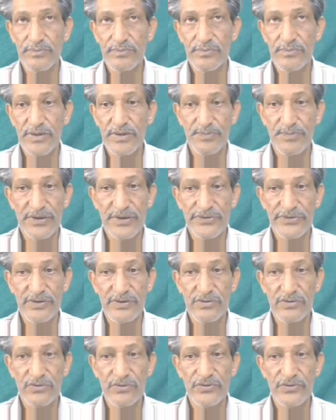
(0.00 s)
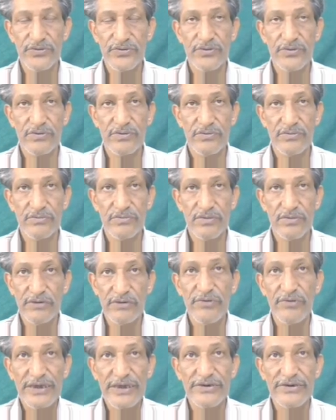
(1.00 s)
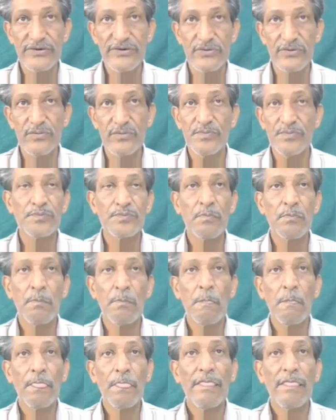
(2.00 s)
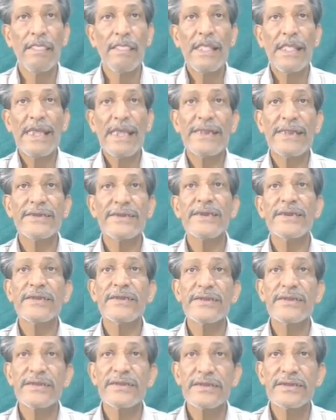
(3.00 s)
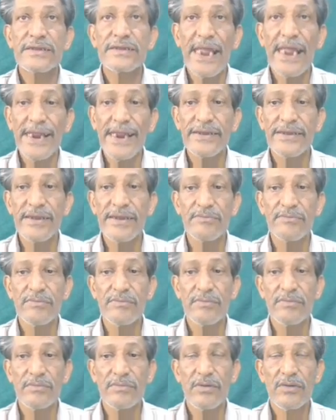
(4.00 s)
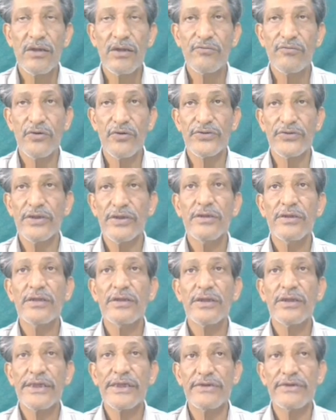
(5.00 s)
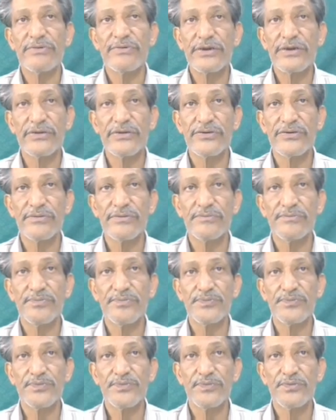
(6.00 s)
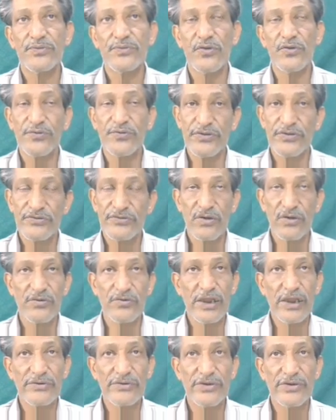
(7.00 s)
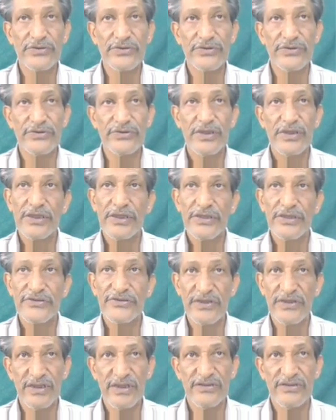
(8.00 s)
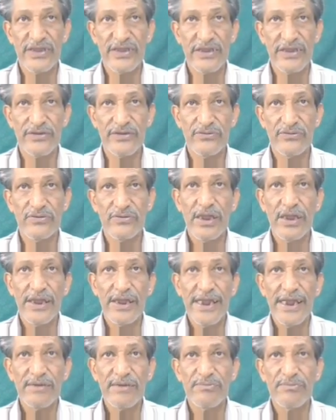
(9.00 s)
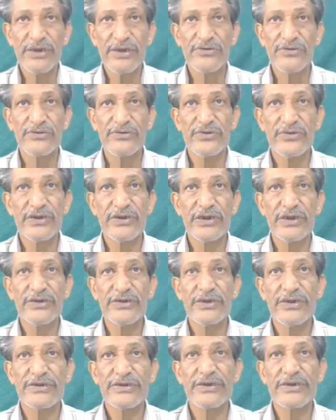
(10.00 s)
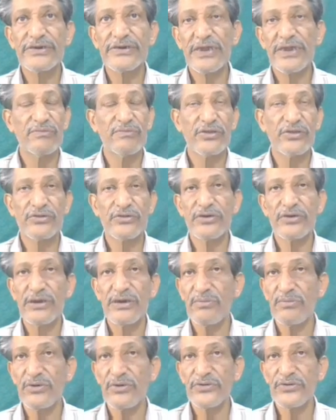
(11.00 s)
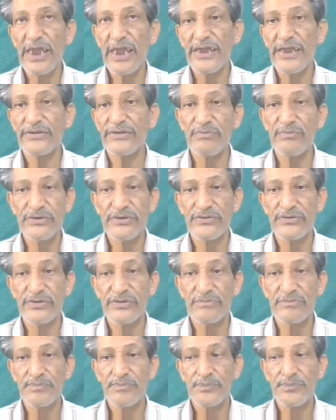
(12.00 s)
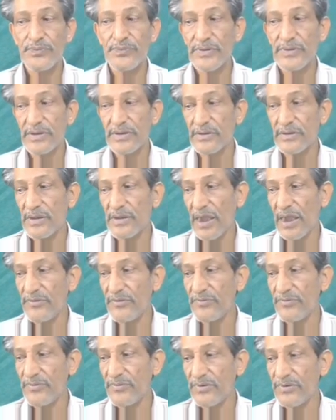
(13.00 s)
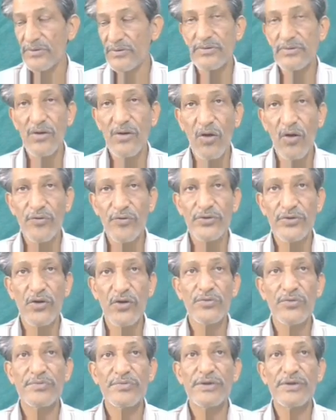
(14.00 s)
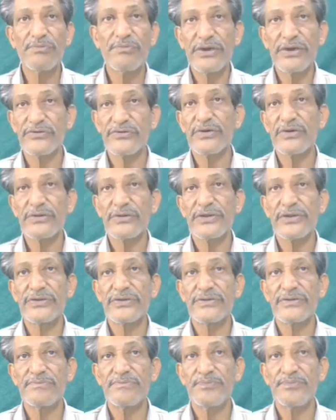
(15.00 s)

the person who's invited you, and then thank them for the invitation. The first, congratulations. Second, thank you, and mention the day, date, and time, the three W's as mentioned. I've off and on been mentioning this.